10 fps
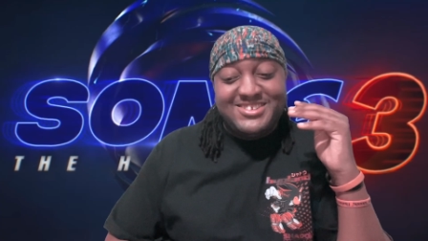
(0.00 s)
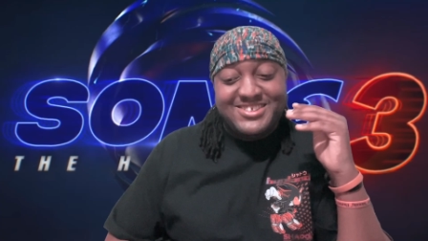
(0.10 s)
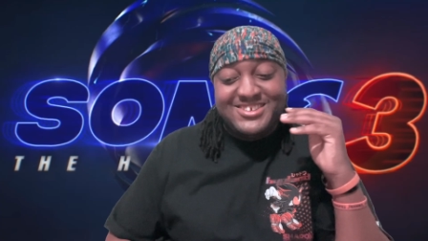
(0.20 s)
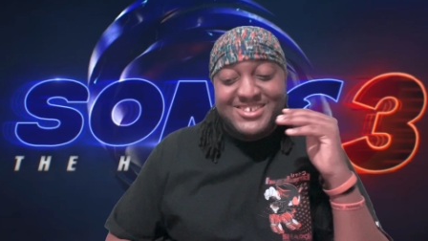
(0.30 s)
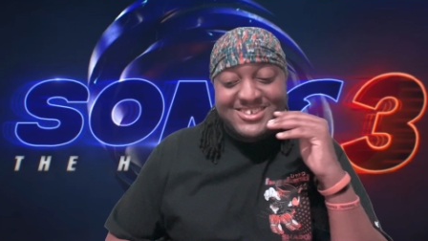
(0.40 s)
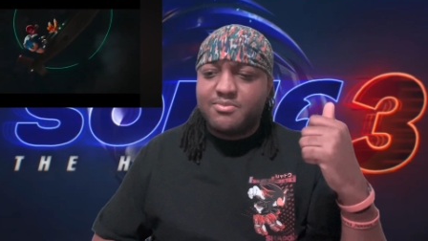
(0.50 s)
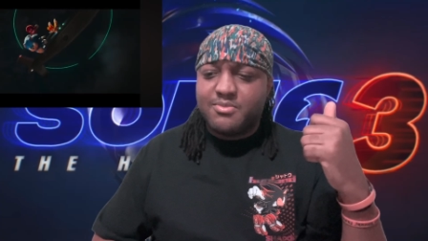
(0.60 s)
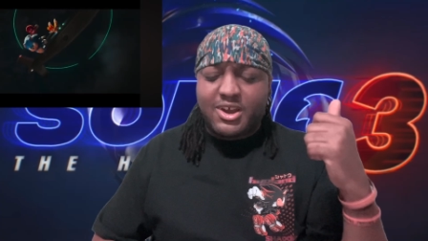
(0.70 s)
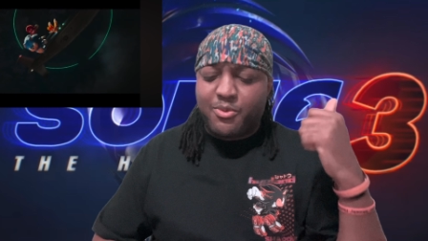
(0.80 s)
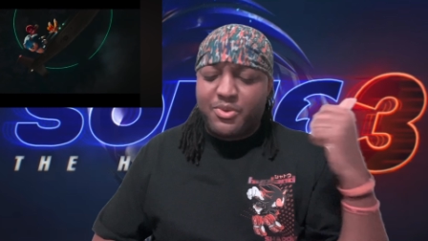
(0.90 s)
All
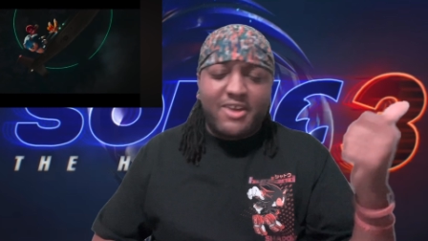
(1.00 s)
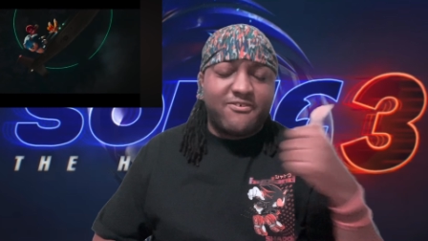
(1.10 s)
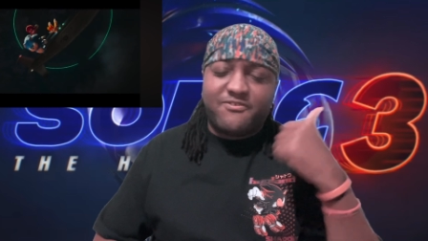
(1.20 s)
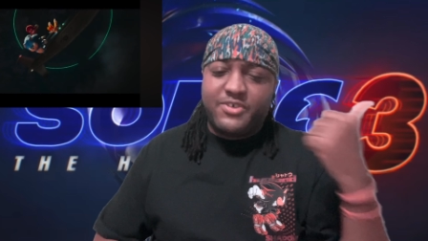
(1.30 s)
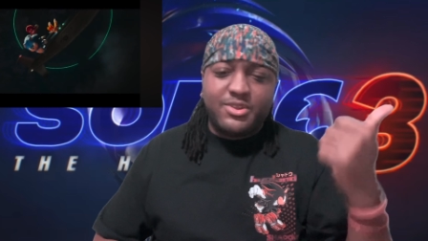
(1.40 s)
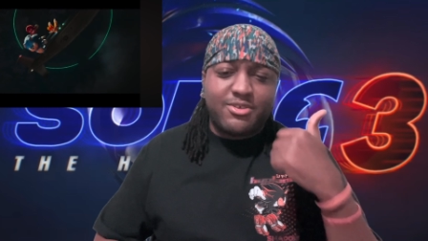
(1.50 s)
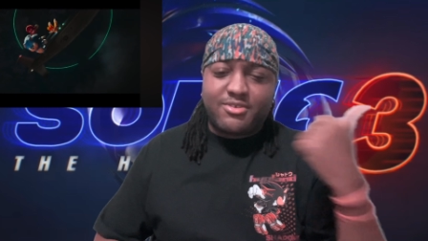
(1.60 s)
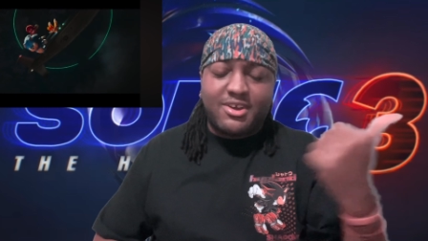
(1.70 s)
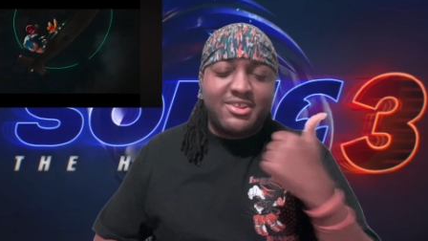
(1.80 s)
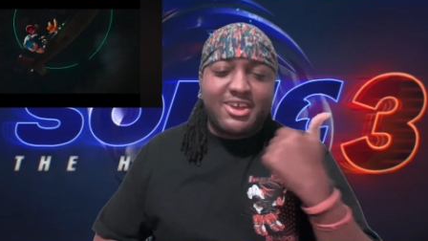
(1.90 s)
right, we're not fully
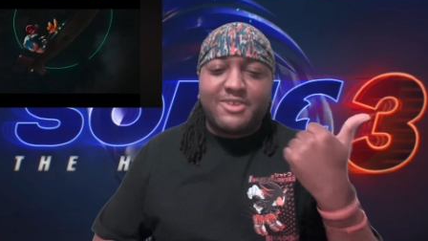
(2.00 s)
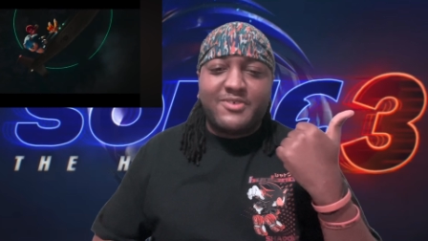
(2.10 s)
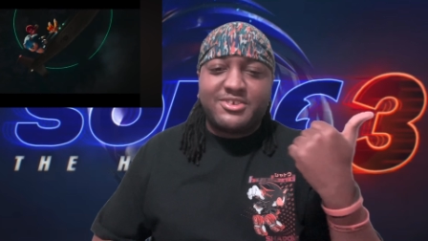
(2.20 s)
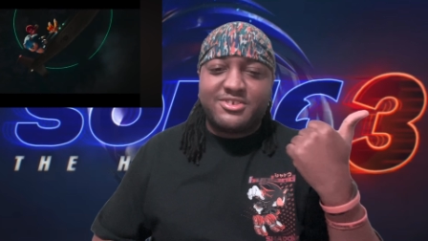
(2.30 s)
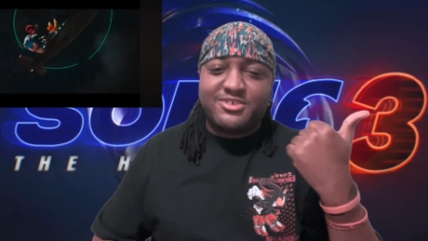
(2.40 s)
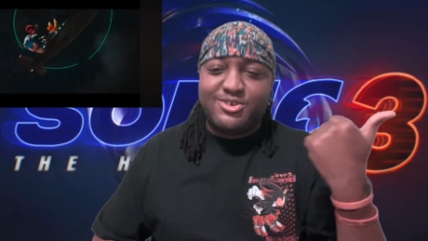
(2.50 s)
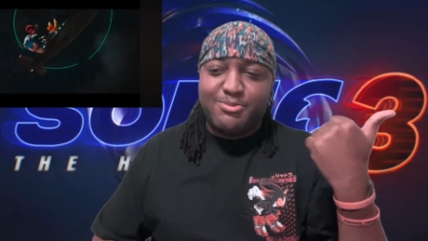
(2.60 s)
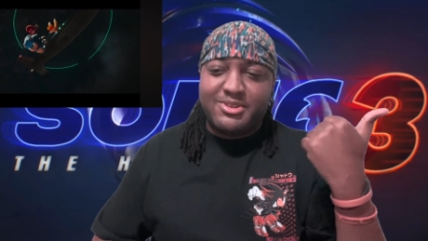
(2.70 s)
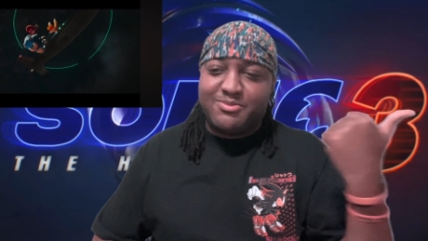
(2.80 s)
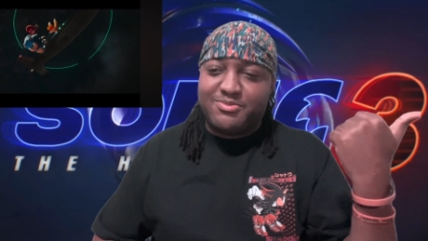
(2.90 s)
starting like Adventure 2,
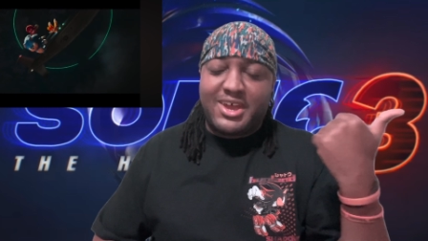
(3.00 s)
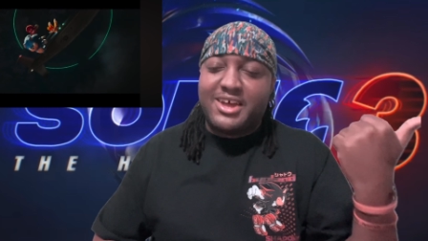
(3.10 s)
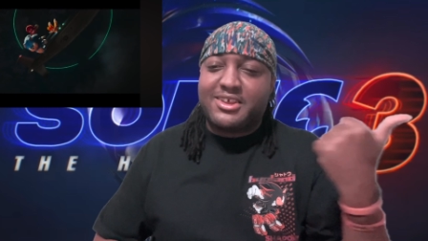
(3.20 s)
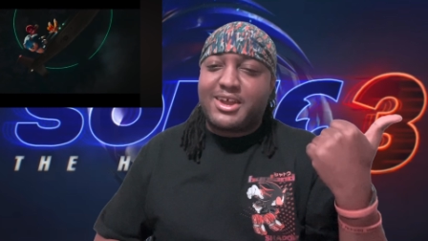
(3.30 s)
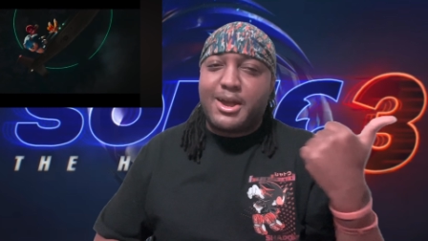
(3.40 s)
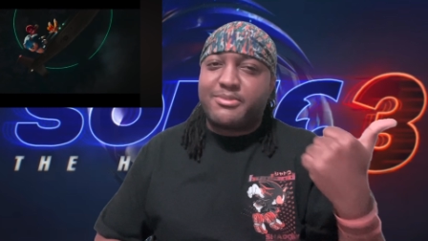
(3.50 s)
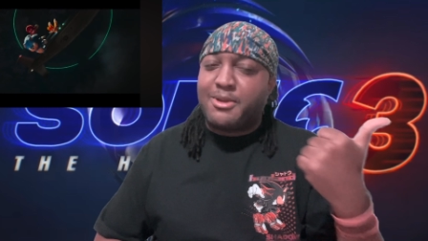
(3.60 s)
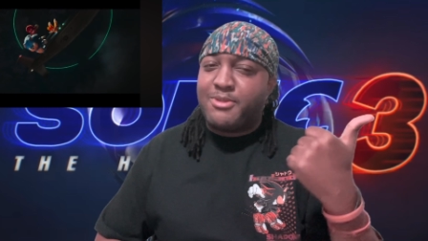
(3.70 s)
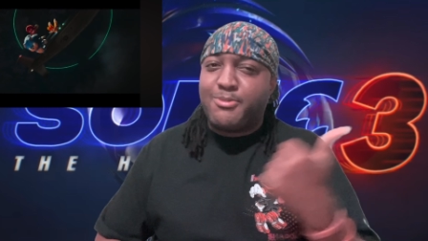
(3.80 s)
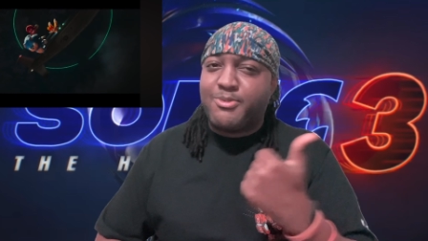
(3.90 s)
but the helicopter,
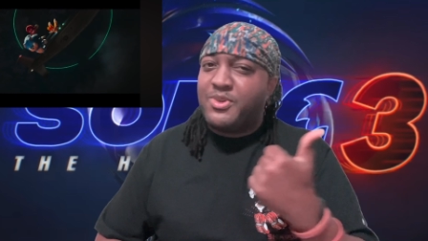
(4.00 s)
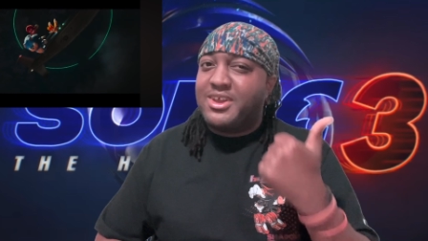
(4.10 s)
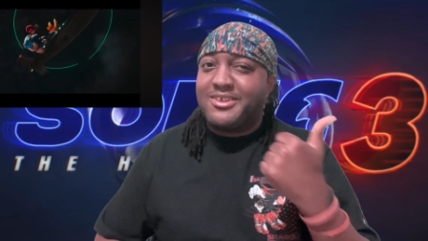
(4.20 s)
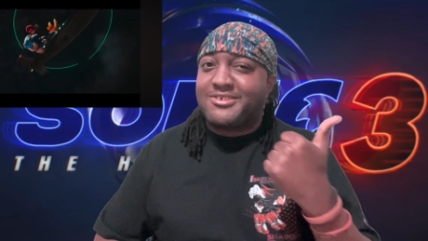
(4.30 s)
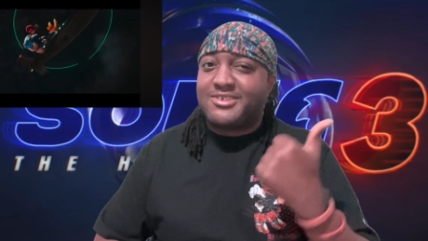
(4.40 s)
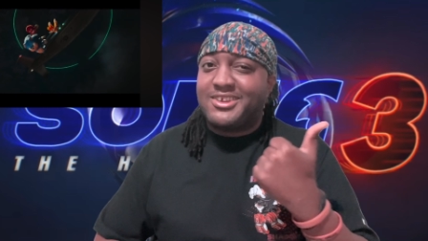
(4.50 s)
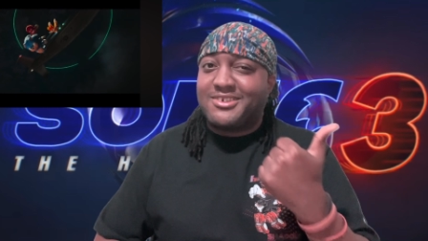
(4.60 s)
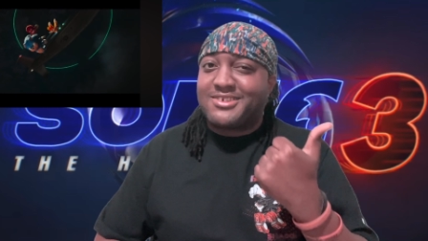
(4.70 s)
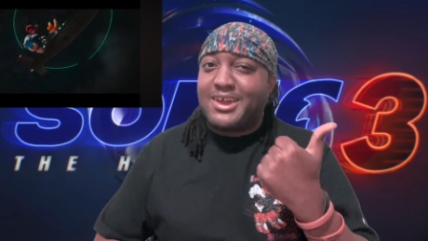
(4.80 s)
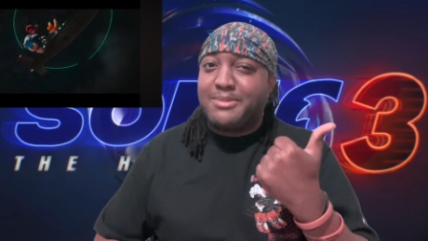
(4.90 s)
I'm hoping we get a city
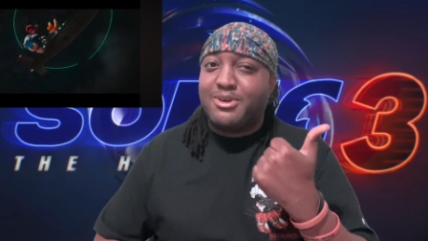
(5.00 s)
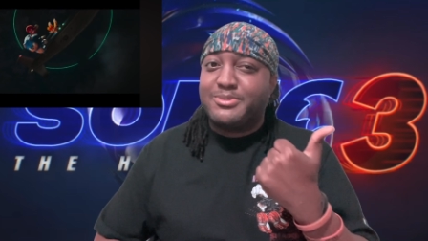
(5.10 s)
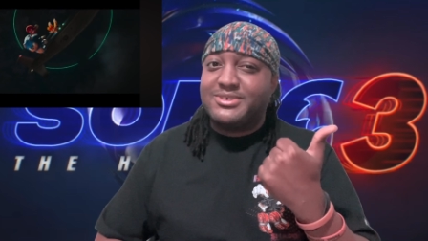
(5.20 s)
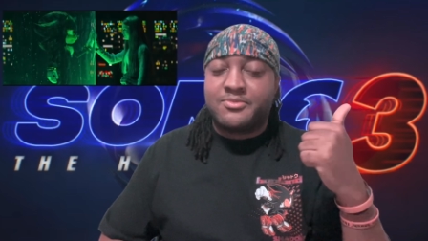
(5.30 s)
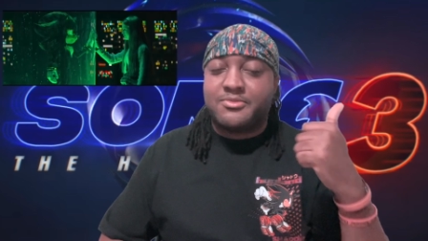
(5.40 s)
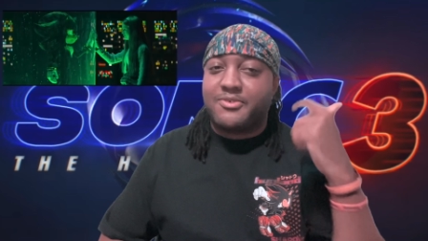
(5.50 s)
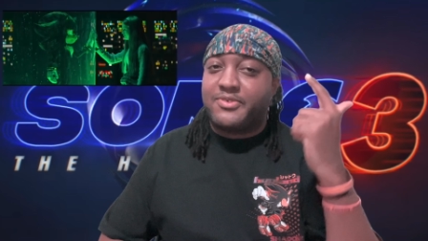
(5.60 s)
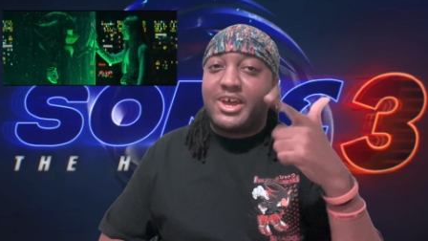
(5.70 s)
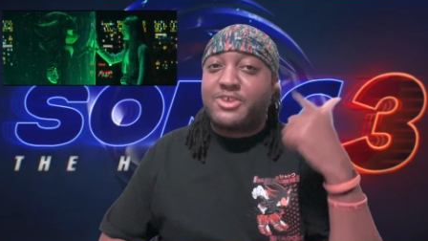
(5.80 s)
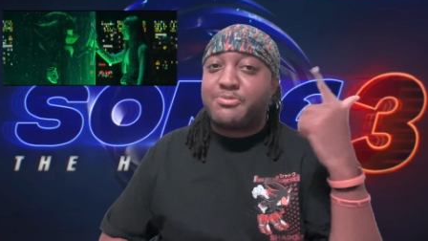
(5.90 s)
escape moment. The
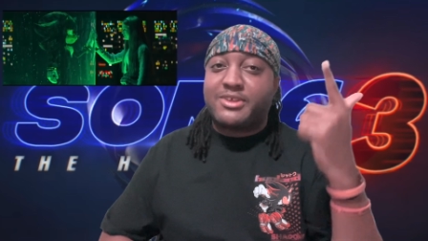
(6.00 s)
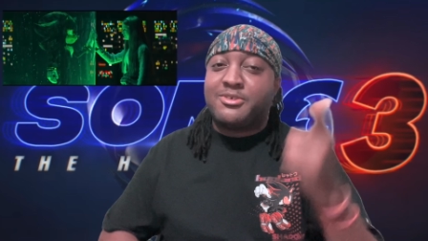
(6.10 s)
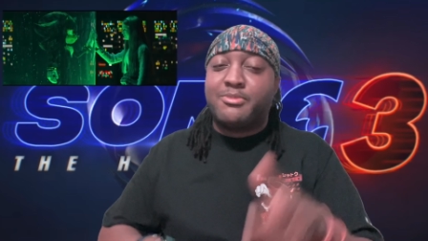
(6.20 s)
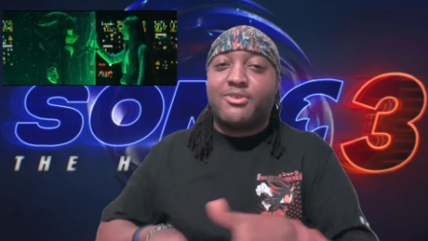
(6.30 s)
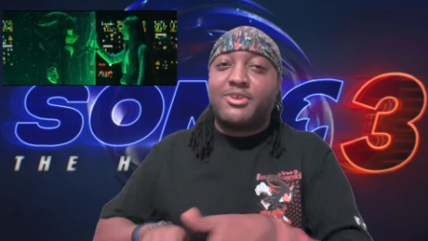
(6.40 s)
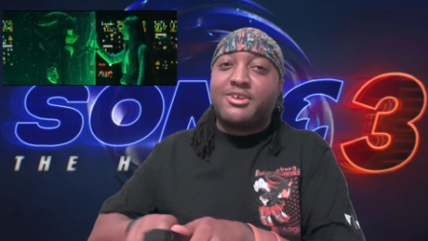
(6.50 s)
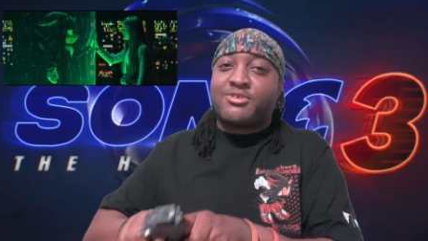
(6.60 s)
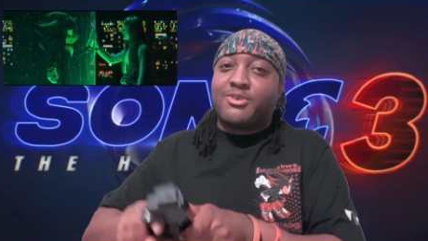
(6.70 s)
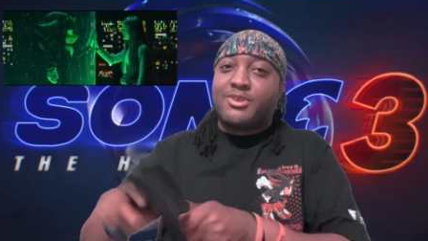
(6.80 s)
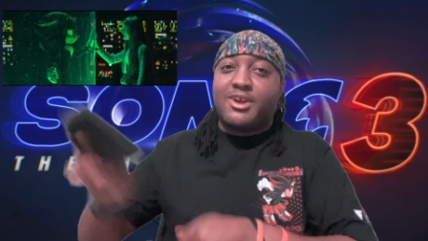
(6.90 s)
flashback to Maria,
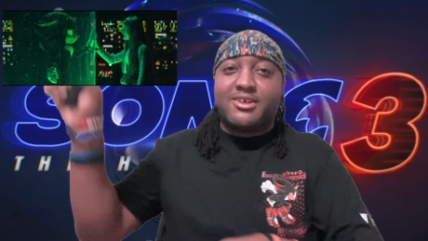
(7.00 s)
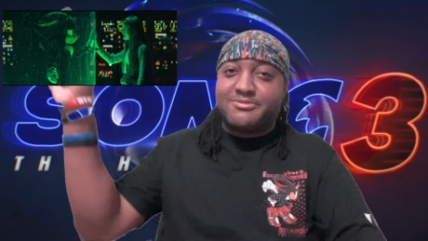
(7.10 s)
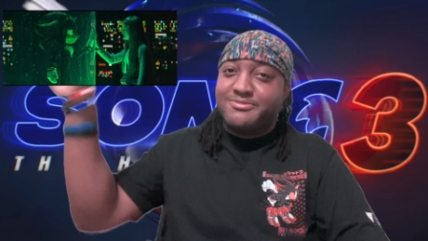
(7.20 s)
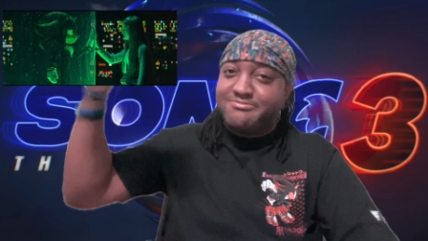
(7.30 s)
so y'all